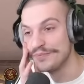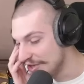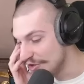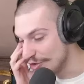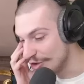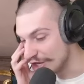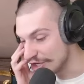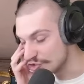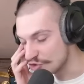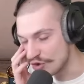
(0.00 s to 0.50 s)

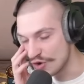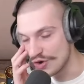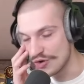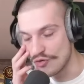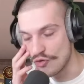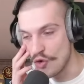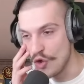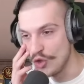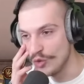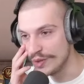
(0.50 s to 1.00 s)
you guys are on
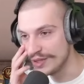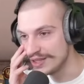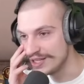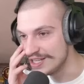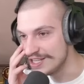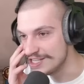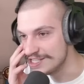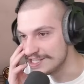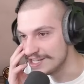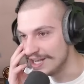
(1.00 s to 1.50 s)
a roll with
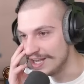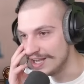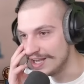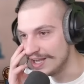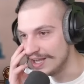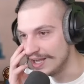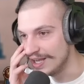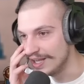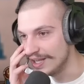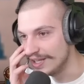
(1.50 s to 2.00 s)
these
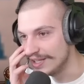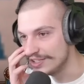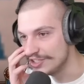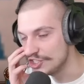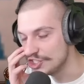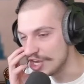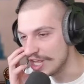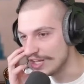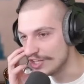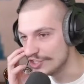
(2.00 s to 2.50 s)

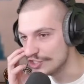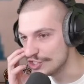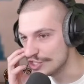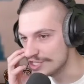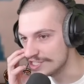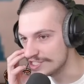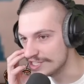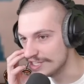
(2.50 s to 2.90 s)
challenges